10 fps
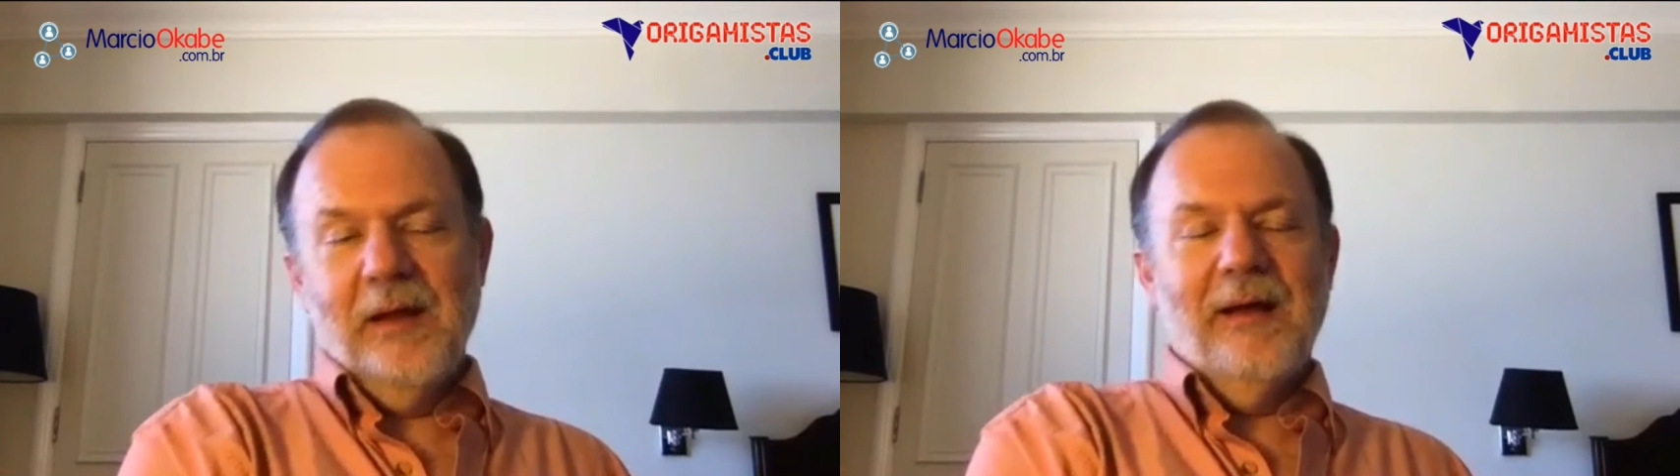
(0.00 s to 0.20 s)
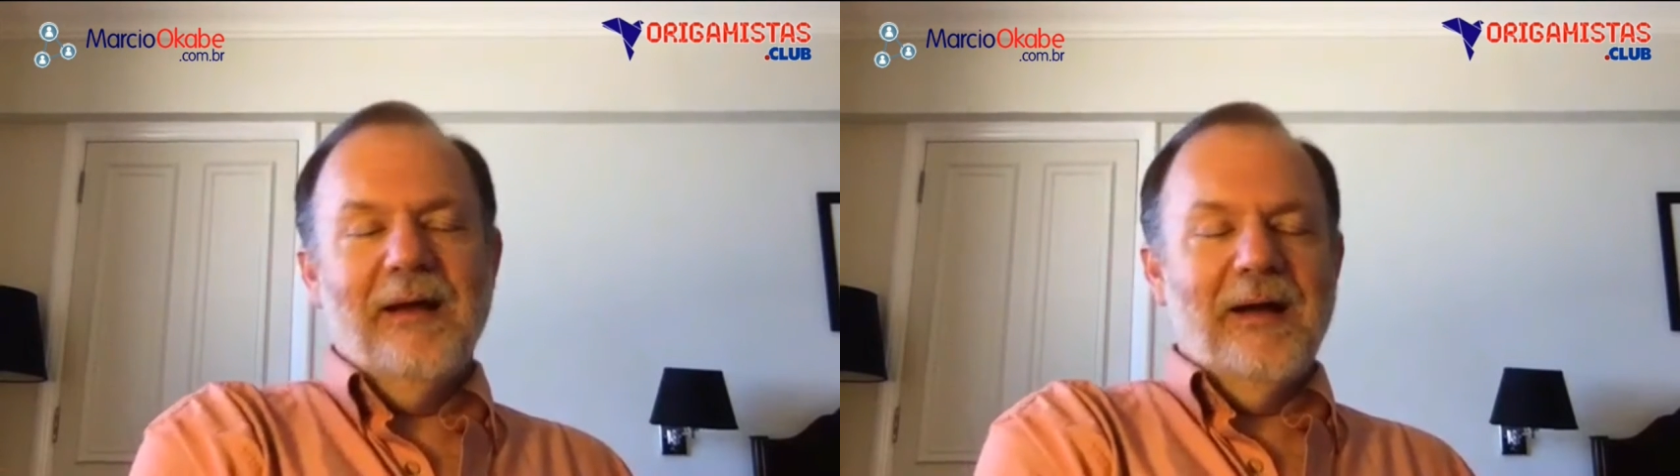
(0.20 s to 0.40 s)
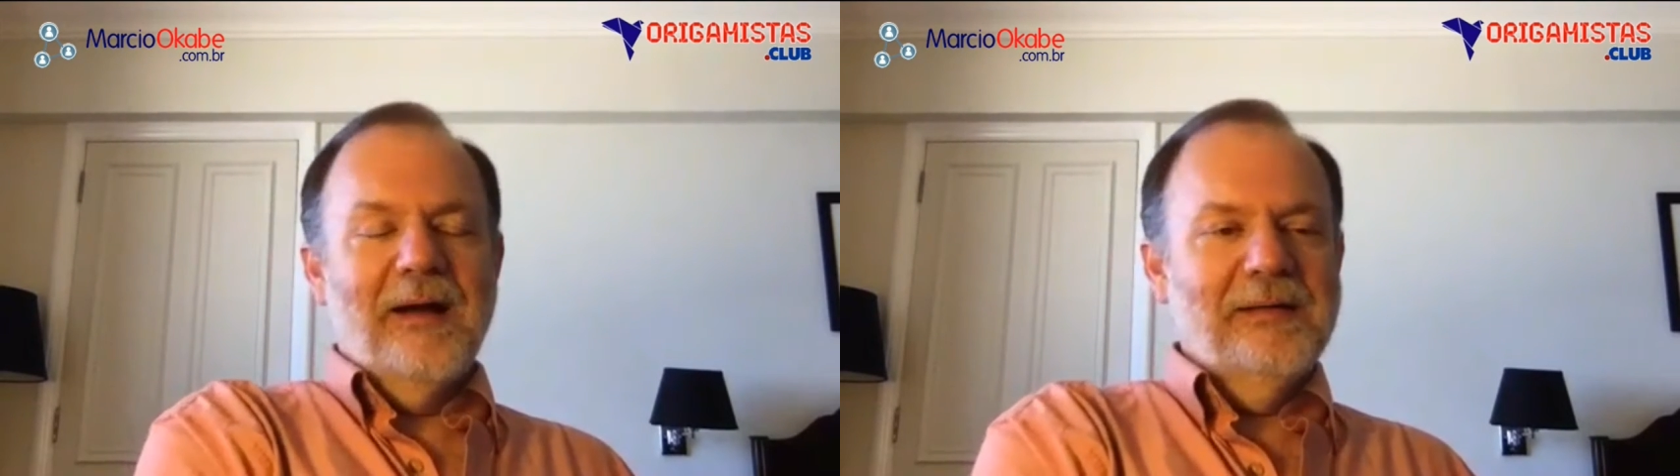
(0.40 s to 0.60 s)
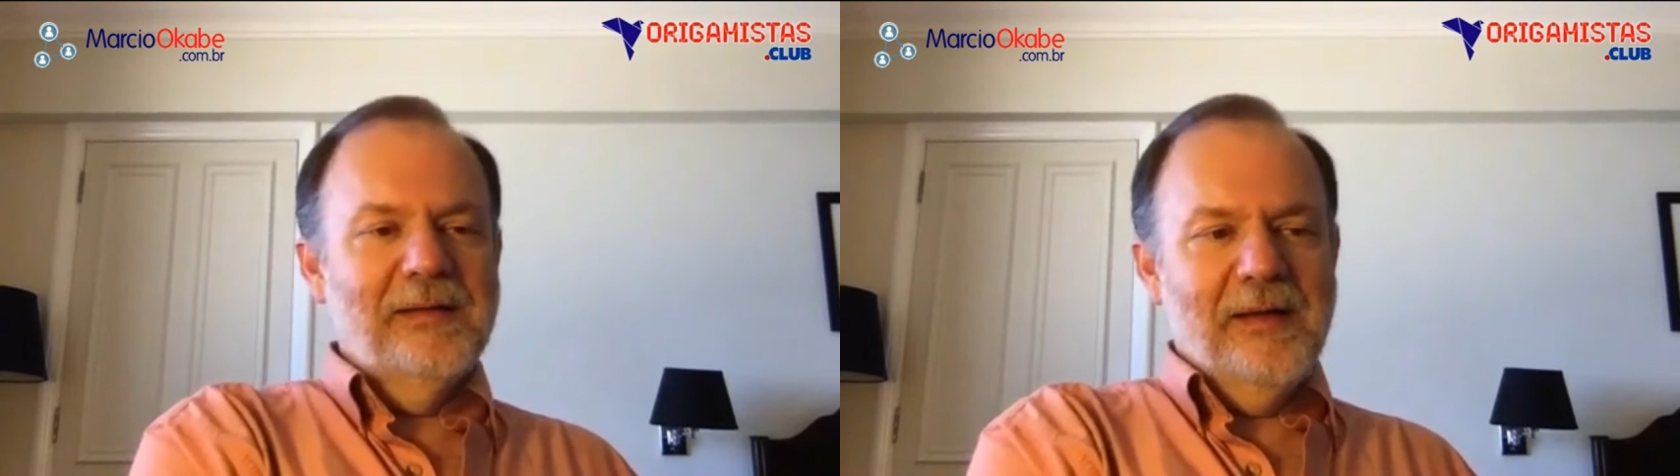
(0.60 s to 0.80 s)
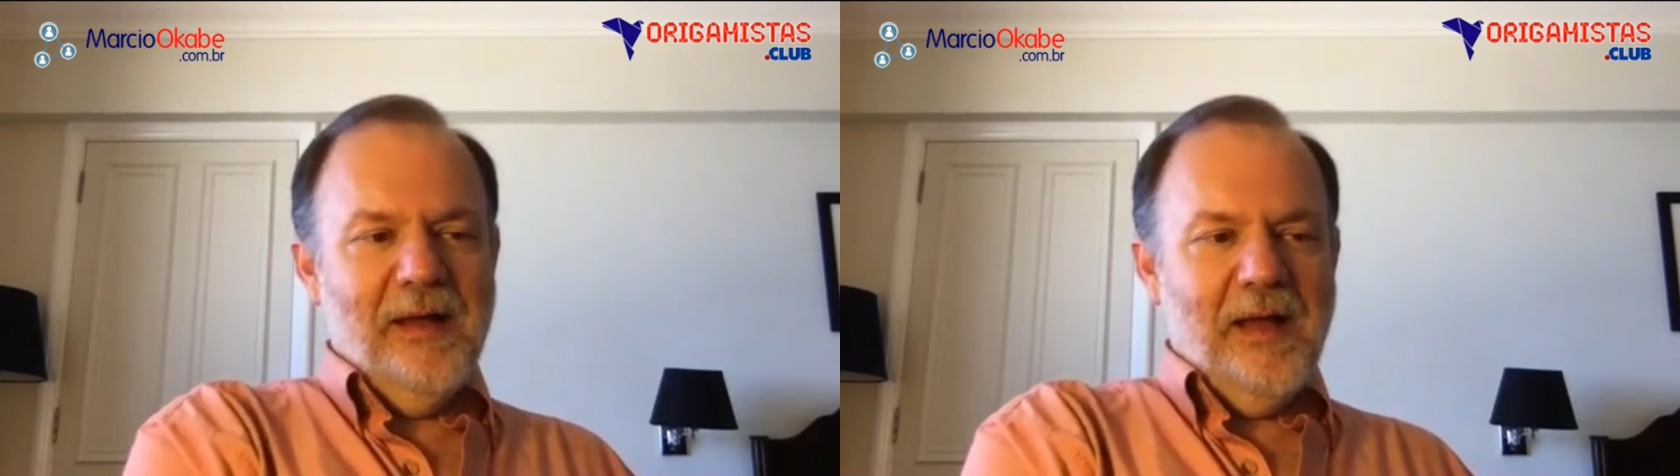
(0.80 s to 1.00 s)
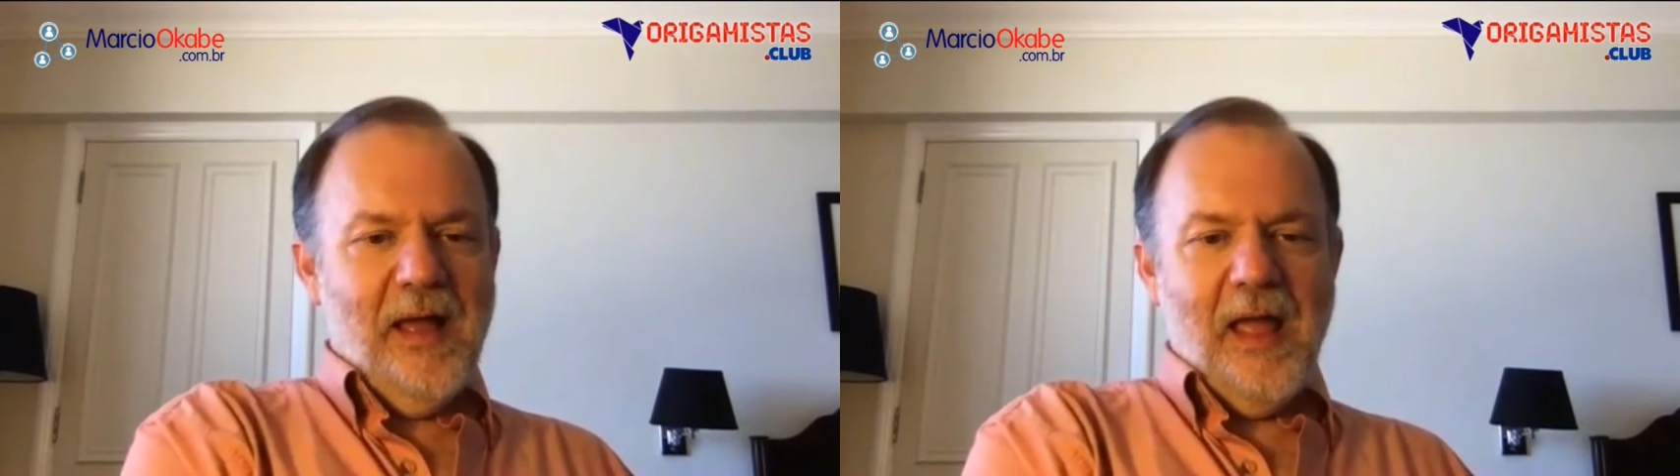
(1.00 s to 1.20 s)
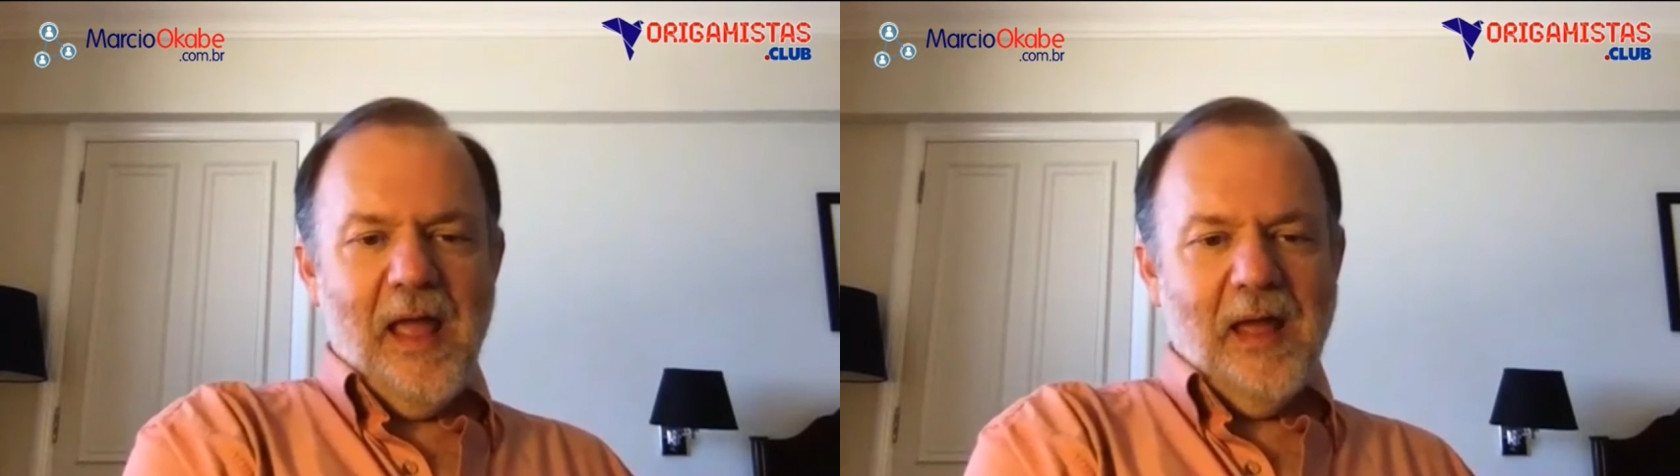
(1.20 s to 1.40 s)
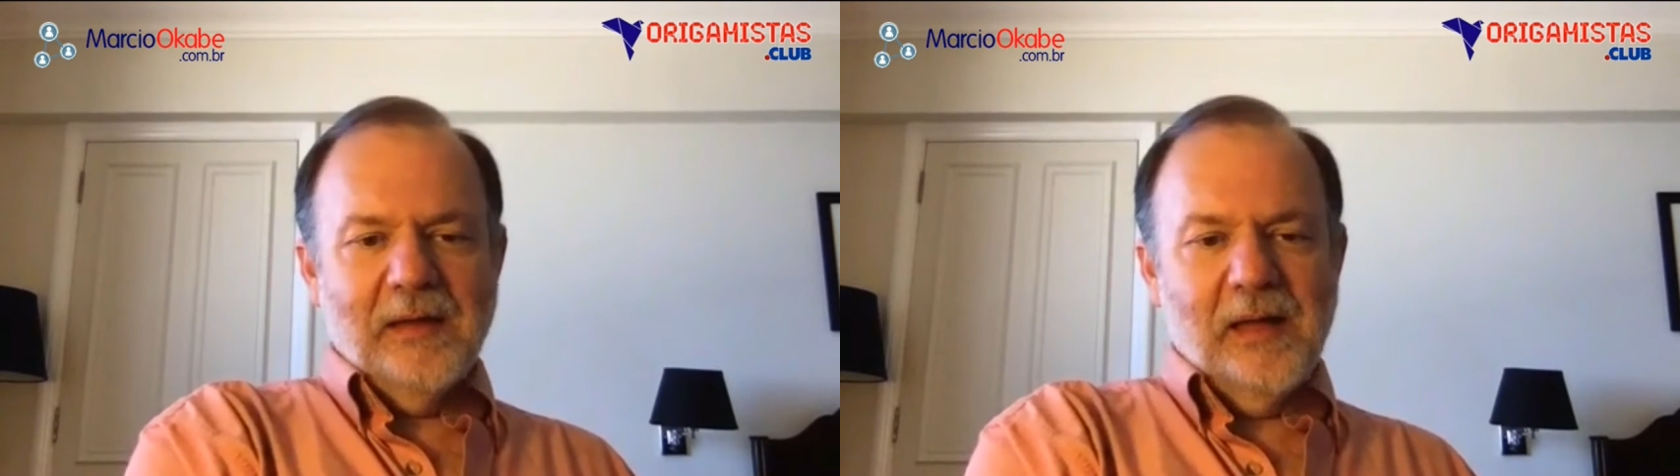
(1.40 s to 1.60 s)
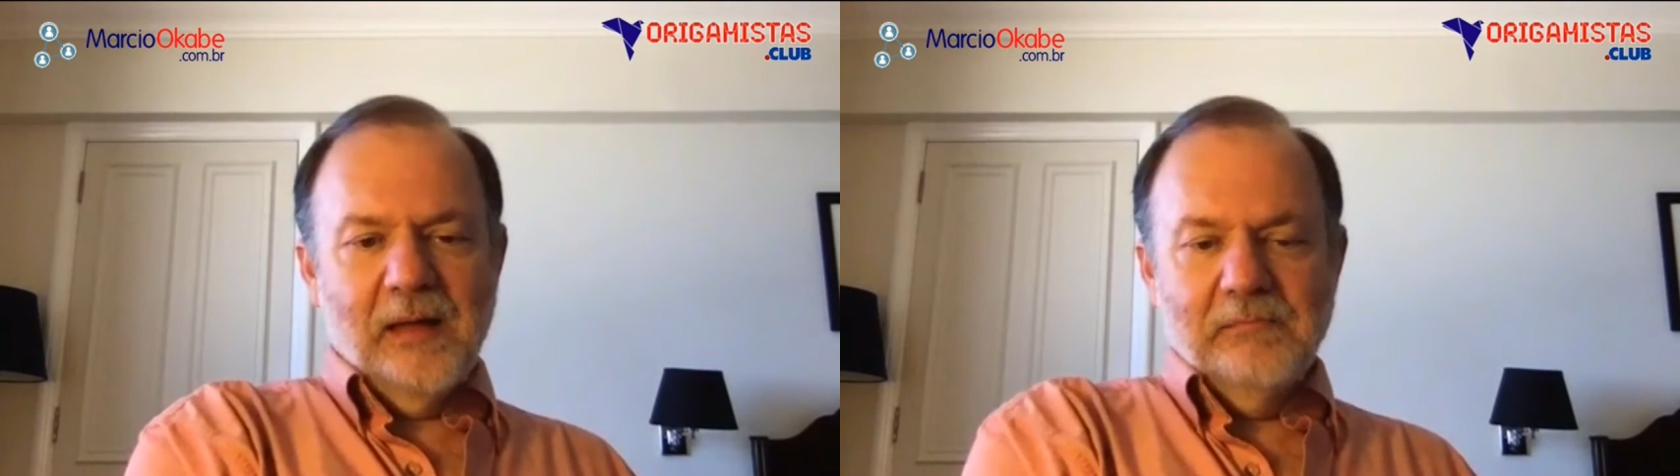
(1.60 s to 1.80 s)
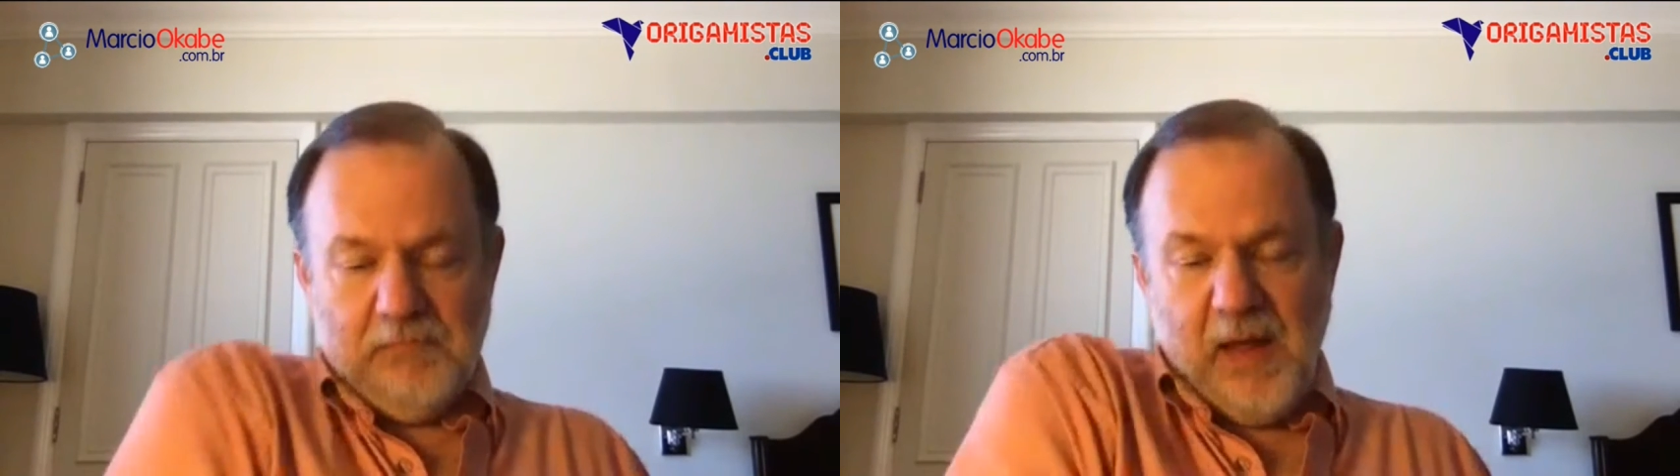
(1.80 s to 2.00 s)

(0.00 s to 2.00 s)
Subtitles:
And